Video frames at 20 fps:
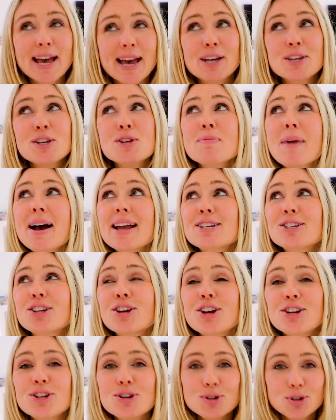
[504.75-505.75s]
Now, you might
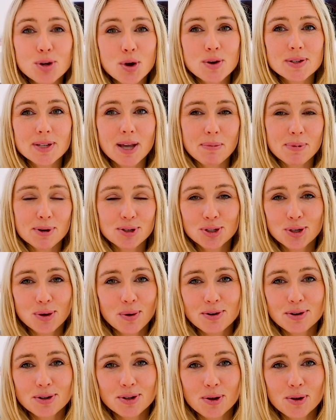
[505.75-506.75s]
turn your nose up at
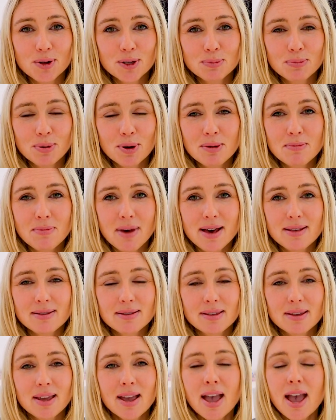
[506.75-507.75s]
$200 per
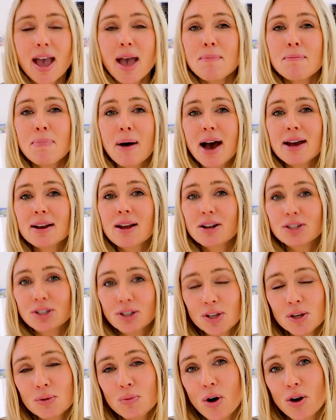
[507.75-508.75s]
month, but I'll
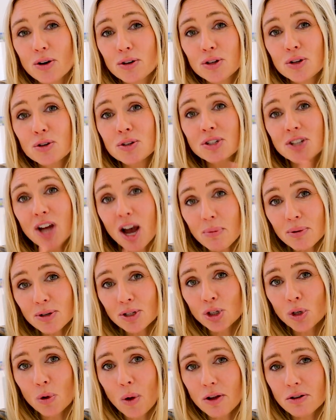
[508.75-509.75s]
tell you what, you start with
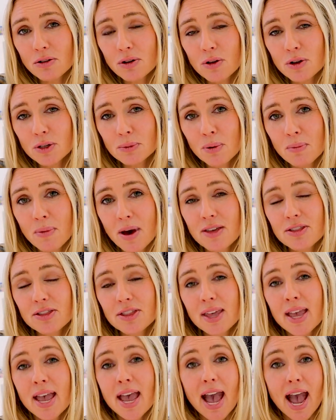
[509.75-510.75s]
$200 per
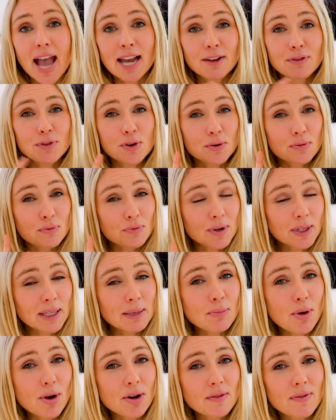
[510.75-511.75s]
month, and if you're
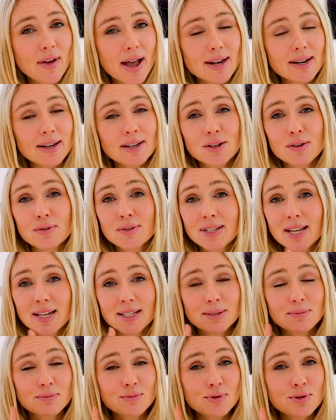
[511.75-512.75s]
really motivated and you've
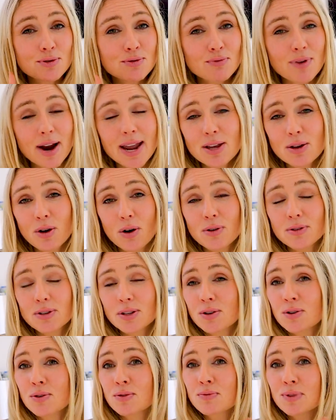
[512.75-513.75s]
set some great goals
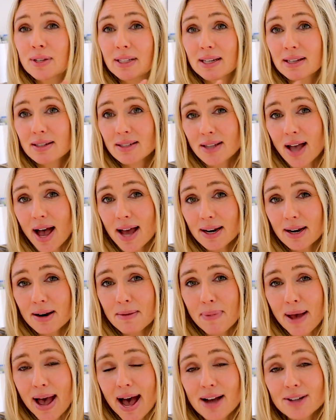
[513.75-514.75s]
that you're really excited
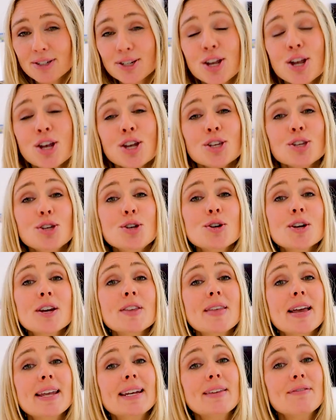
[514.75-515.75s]
about, you
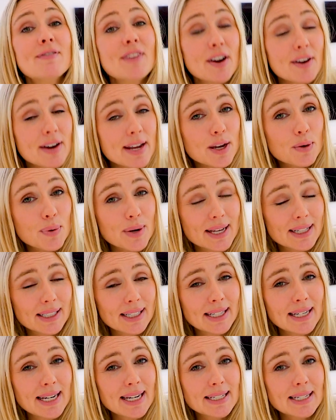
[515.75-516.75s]
can then very
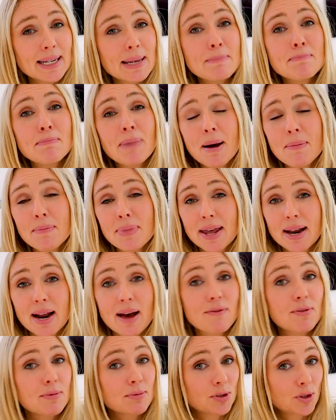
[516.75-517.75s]
quickly and easily bump that
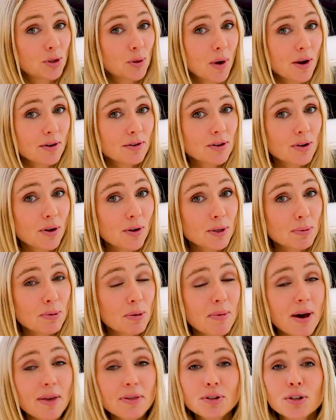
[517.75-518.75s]
up from $200
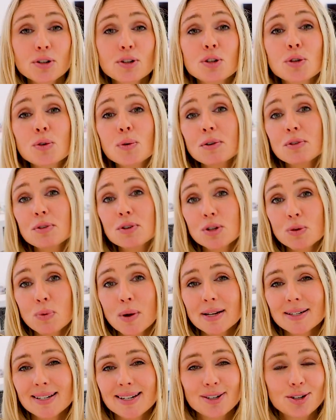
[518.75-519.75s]
per month to
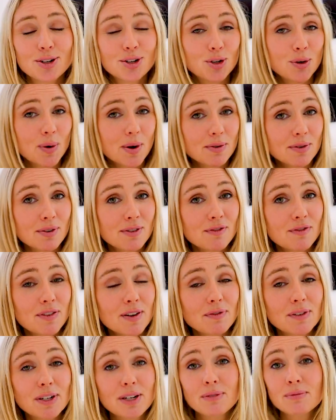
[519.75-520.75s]
$220, to
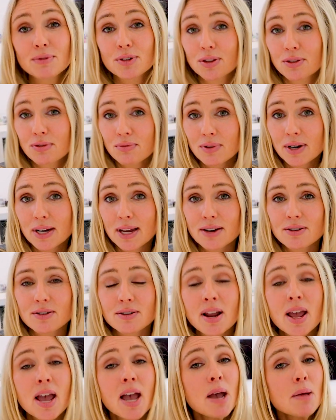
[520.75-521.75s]
$250, to
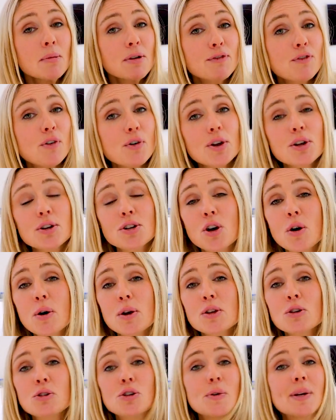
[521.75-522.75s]
$300. Before you know
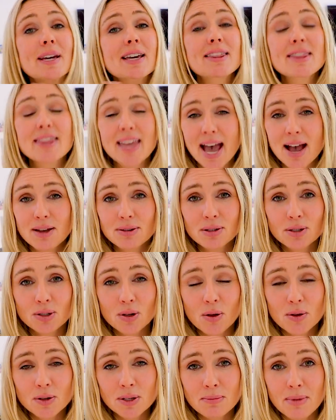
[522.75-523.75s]
it, you're doing
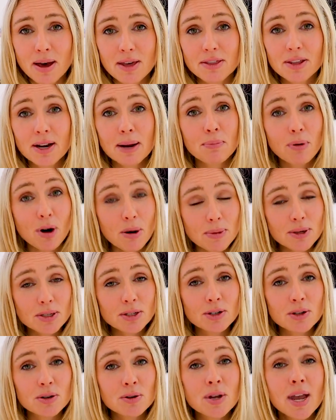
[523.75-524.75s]
$1,000 a month. And I
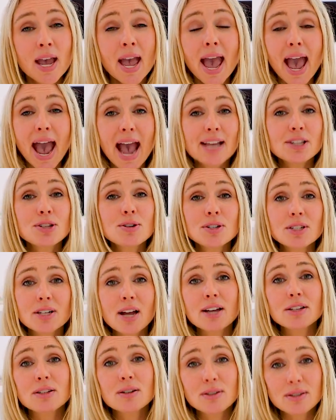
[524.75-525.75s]
promise you, as you
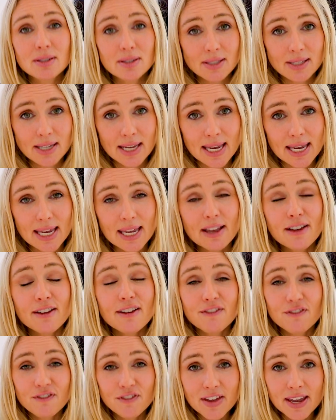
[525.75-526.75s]
start to see,
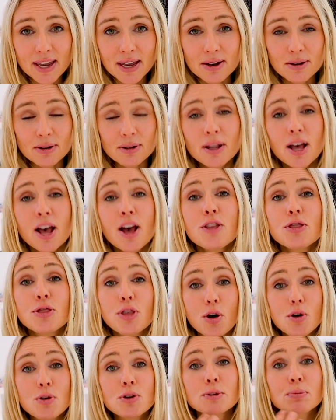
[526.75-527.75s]
feel
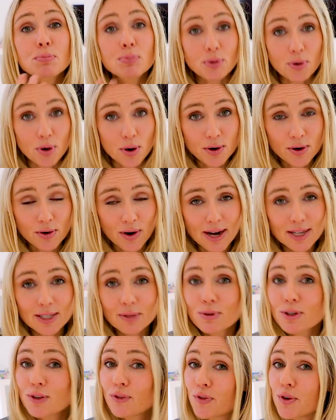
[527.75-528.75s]
those
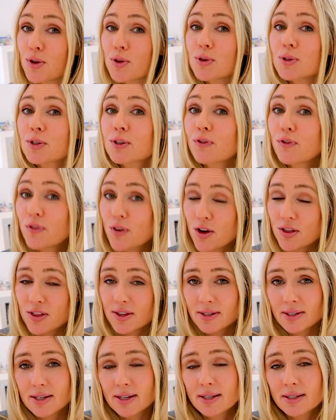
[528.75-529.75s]
progress, which fuels
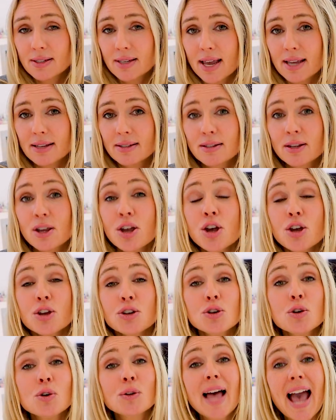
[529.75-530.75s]
further success,
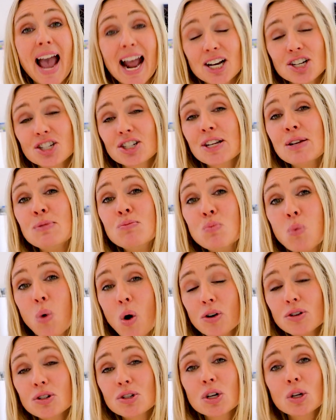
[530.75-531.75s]
you'll actually
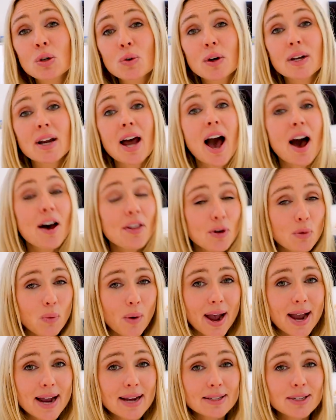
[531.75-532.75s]
want to look at other
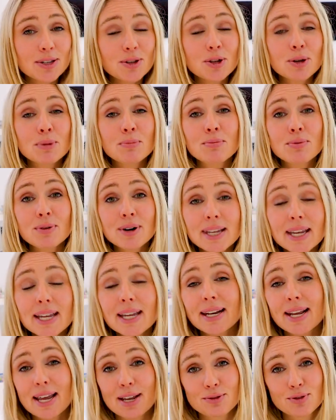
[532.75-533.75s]
ways that you can bring
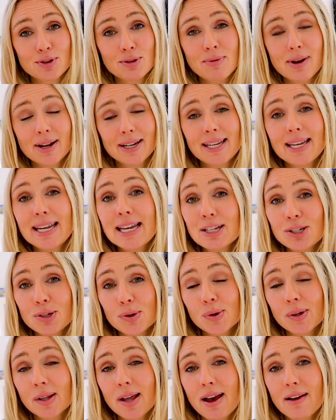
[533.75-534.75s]
in extra money into
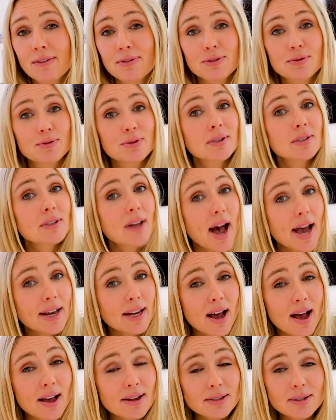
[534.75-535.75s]
your life through side
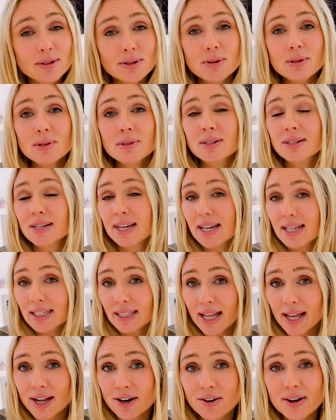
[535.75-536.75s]
hustles,
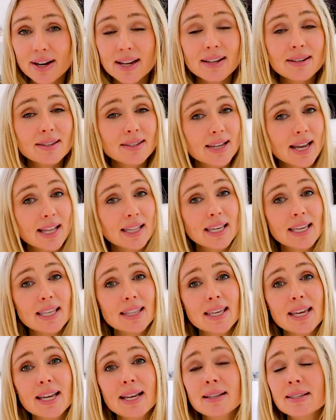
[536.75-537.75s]
decluttering,
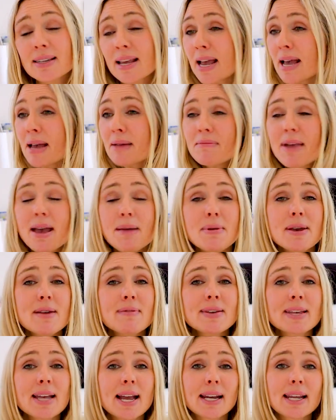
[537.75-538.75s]
selling things, maybe
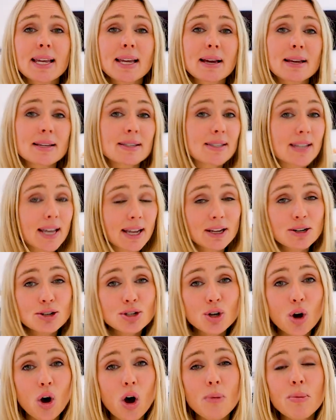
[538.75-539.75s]
even getting a
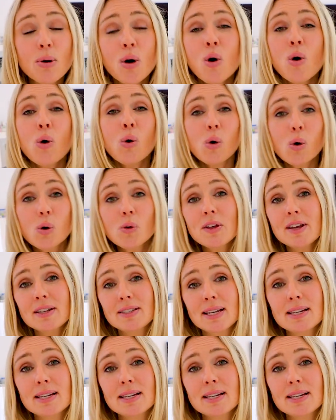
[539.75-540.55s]
second job. All these